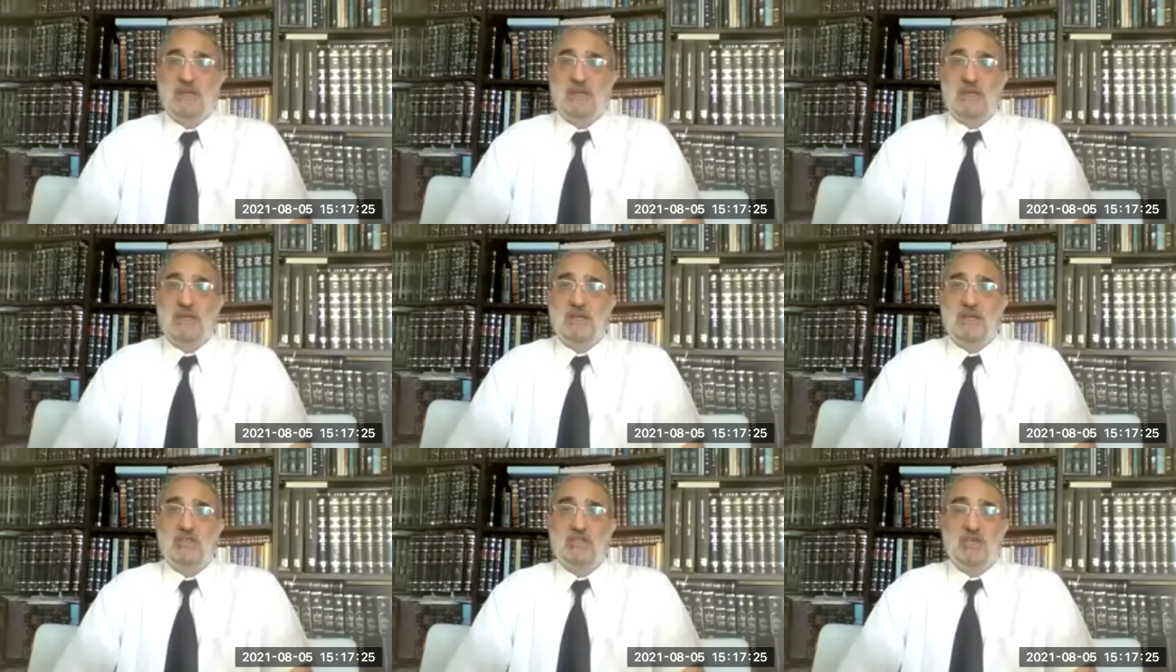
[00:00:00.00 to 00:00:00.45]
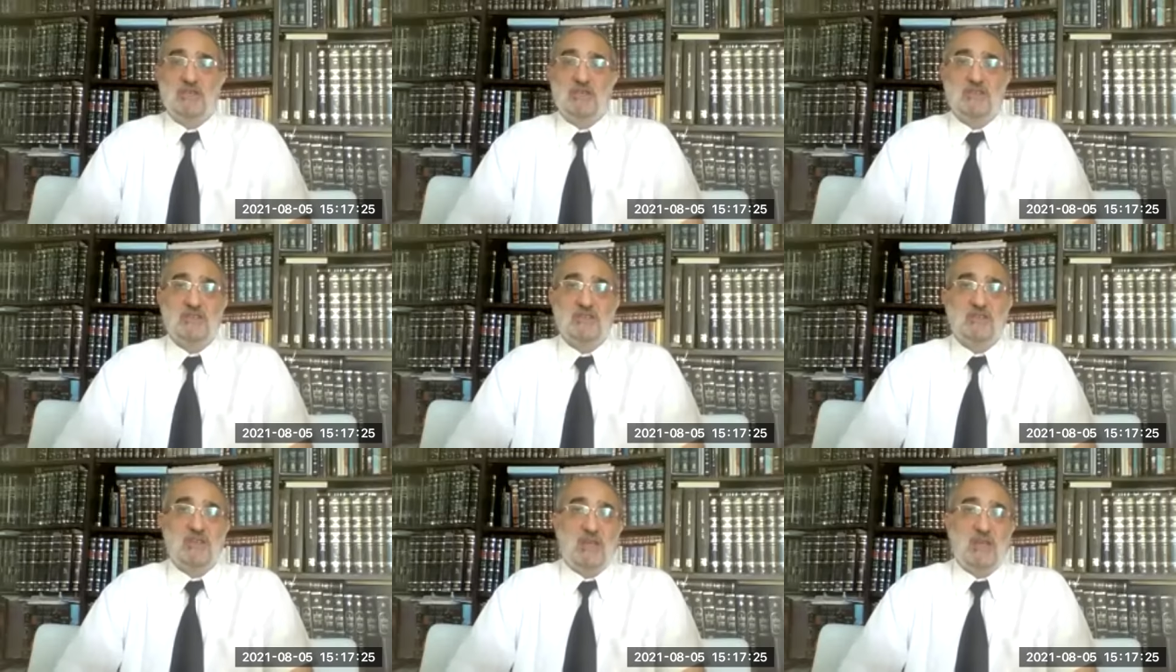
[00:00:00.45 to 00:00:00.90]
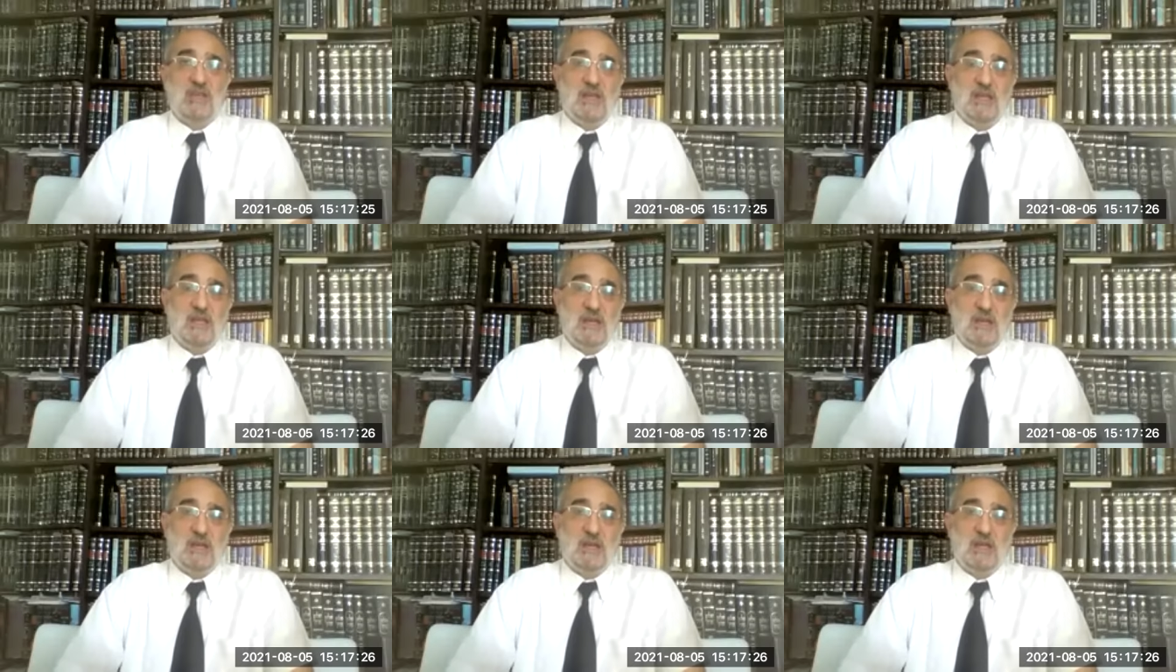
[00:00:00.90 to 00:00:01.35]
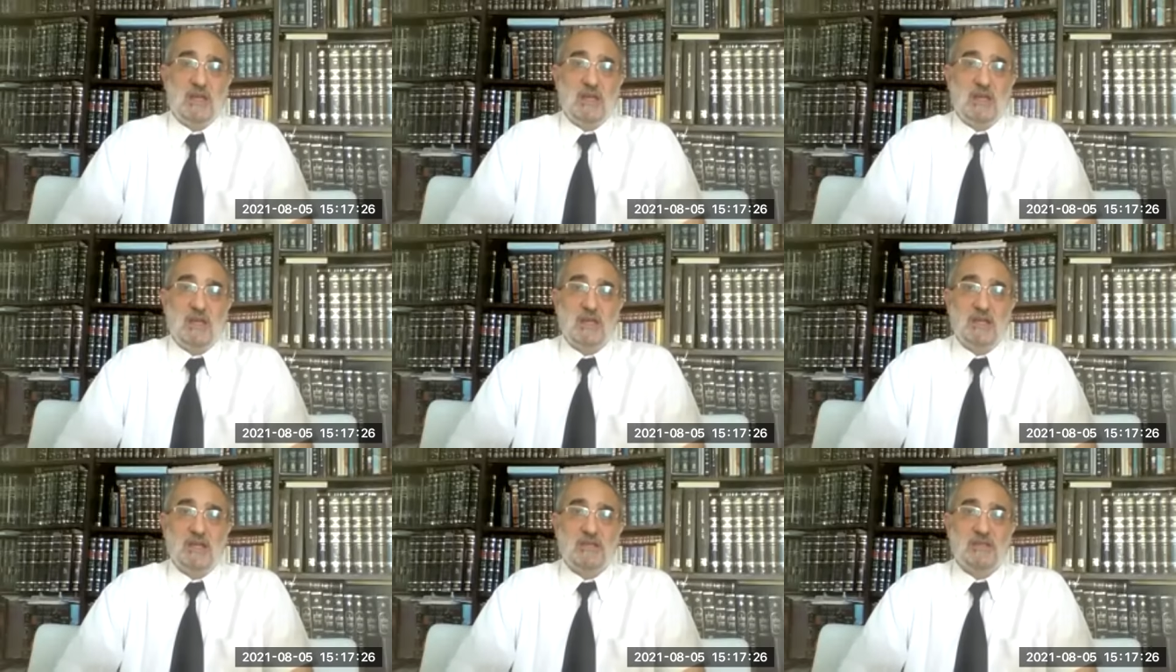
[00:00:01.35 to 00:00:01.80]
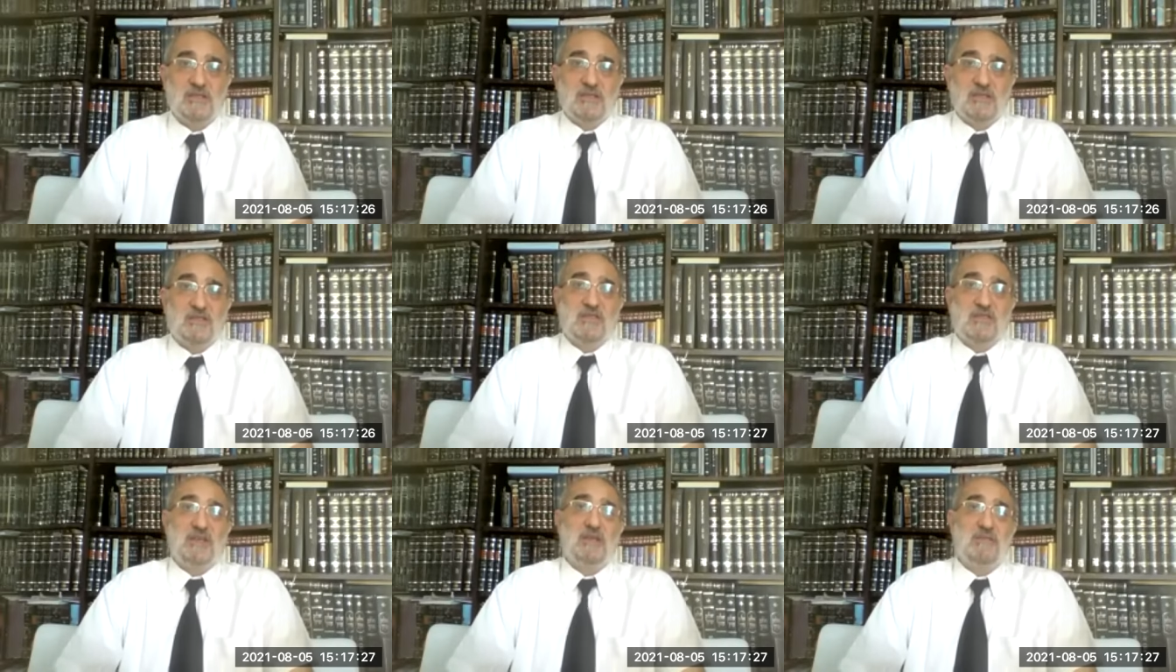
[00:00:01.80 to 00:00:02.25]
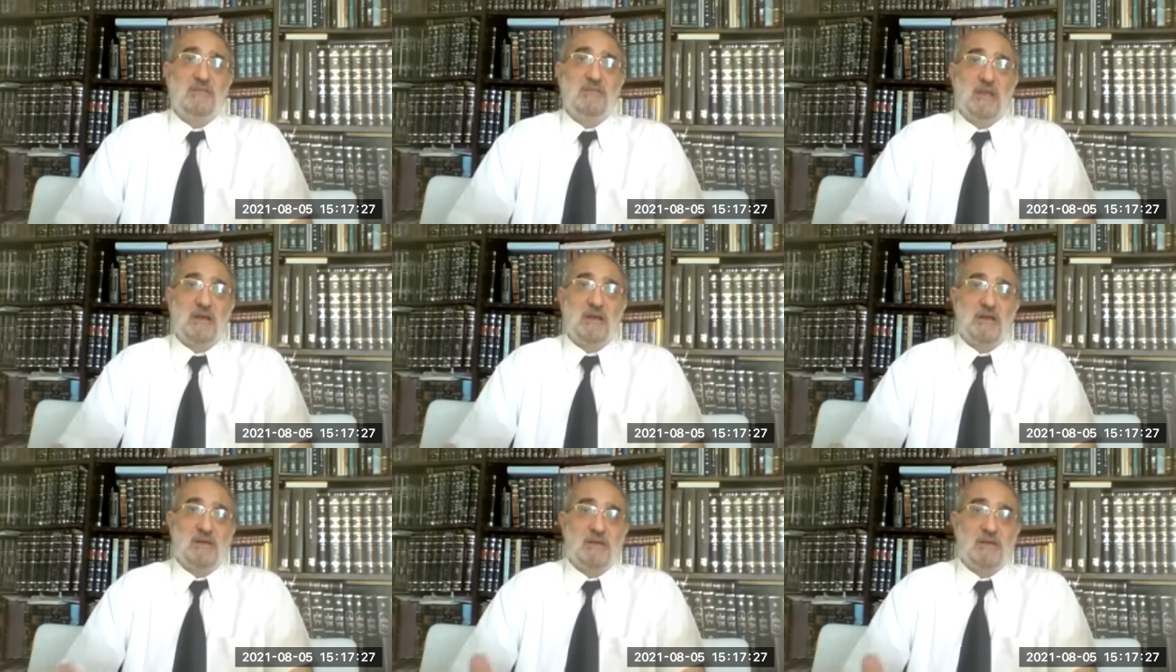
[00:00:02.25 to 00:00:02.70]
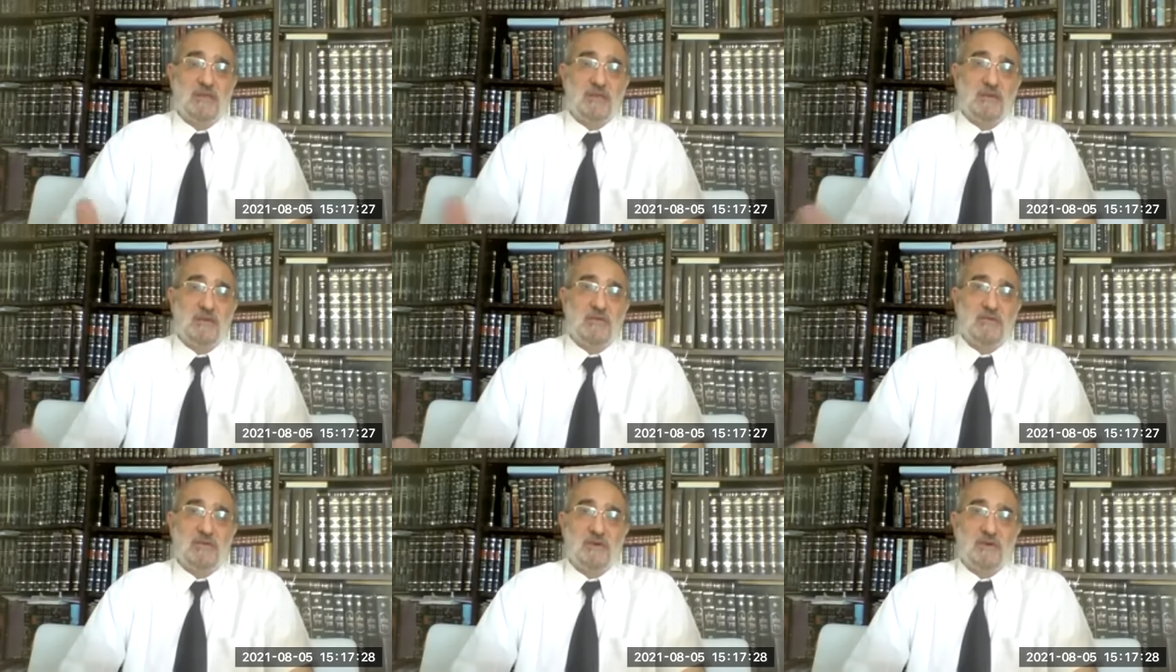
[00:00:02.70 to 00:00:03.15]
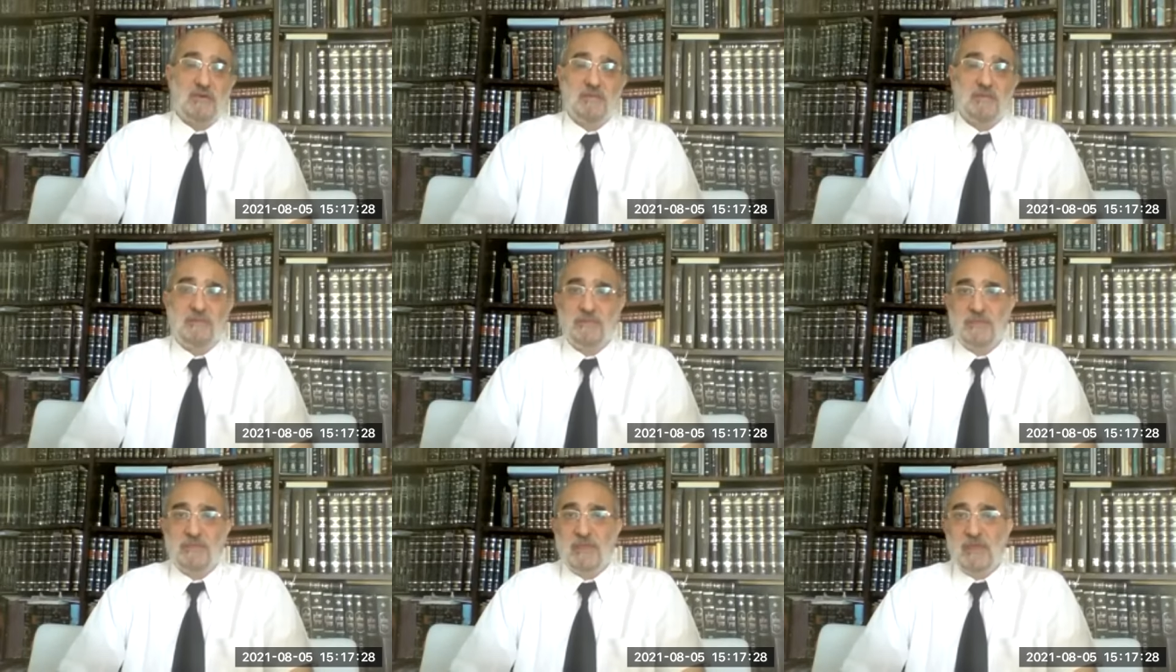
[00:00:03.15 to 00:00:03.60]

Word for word: uh, just in Syria, there were